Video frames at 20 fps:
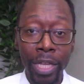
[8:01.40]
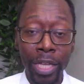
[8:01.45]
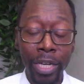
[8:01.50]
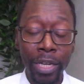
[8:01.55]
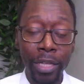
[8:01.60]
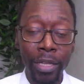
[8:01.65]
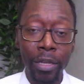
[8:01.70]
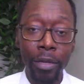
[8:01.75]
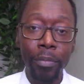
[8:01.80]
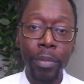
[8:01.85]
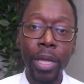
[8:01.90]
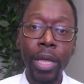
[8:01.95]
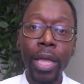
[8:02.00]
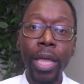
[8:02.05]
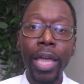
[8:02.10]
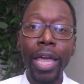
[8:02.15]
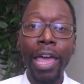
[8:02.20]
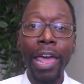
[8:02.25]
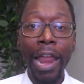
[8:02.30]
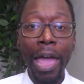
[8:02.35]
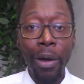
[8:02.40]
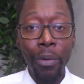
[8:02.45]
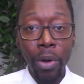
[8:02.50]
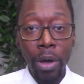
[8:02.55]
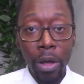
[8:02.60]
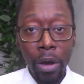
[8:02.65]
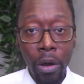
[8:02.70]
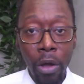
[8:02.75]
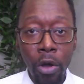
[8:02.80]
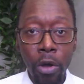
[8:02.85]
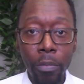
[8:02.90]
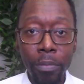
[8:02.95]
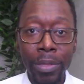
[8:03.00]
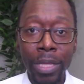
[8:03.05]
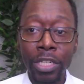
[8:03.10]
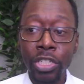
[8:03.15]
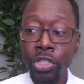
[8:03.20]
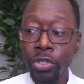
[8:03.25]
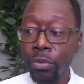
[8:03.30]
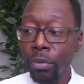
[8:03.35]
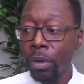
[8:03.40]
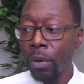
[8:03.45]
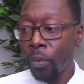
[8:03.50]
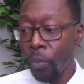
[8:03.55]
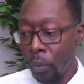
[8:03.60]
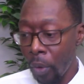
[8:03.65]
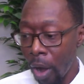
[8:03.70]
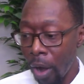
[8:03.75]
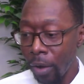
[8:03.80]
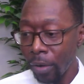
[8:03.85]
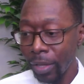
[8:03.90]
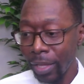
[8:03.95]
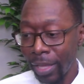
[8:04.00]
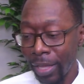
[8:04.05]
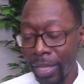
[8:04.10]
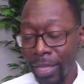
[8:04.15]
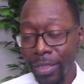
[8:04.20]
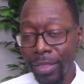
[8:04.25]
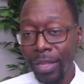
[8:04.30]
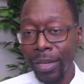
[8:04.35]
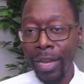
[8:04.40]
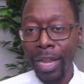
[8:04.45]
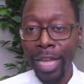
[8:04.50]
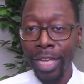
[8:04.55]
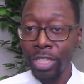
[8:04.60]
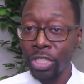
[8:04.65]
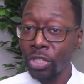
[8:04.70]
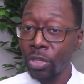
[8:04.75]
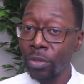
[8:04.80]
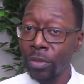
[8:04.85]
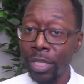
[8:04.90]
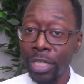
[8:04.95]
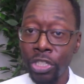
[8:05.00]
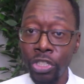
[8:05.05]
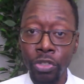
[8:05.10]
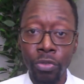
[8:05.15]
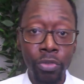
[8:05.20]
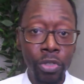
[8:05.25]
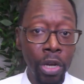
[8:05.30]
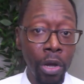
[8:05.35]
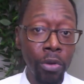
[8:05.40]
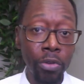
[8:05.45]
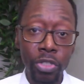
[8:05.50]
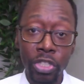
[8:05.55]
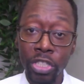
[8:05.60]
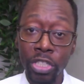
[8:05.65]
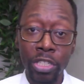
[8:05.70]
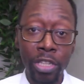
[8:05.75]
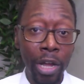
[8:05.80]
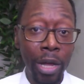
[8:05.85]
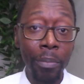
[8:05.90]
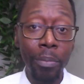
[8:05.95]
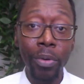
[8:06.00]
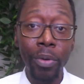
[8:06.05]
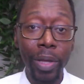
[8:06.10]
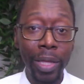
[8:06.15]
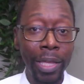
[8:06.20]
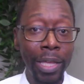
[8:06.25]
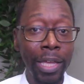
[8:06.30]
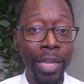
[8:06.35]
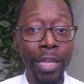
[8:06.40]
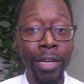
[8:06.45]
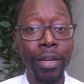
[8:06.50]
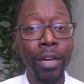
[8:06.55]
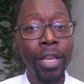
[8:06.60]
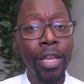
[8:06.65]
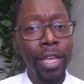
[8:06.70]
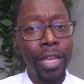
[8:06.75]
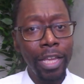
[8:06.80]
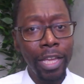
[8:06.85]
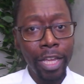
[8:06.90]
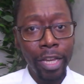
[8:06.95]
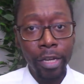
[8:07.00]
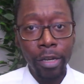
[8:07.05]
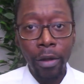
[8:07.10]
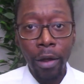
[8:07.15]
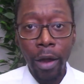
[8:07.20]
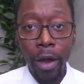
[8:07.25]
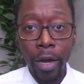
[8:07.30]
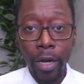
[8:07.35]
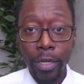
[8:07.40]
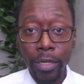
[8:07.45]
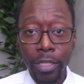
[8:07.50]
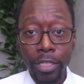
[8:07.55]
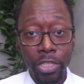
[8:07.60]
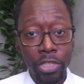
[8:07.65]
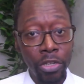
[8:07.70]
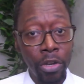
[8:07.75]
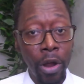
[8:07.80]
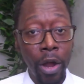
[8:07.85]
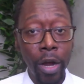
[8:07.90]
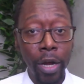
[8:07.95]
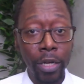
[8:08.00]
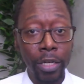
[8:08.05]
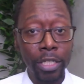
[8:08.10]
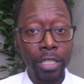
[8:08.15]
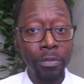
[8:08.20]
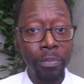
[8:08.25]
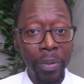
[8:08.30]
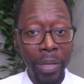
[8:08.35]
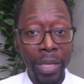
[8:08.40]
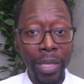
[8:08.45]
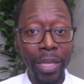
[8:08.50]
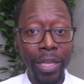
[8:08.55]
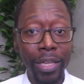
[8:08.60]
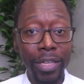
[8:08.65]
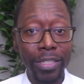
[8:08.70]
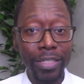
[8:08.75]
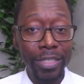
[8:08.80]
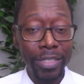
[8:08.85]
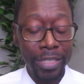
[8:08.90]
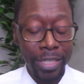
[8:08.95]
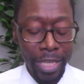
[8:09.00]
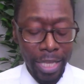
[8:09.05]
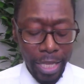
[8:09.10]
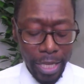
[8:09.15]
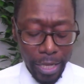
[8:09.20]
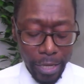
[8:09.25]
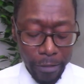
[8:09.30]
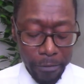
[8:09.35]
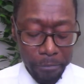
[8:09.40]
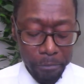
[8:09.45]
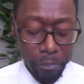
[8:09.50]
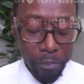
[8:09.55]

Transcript: in him, and I would hope that you would walk in the light so that you don't stumble in darkness, darkness being sin.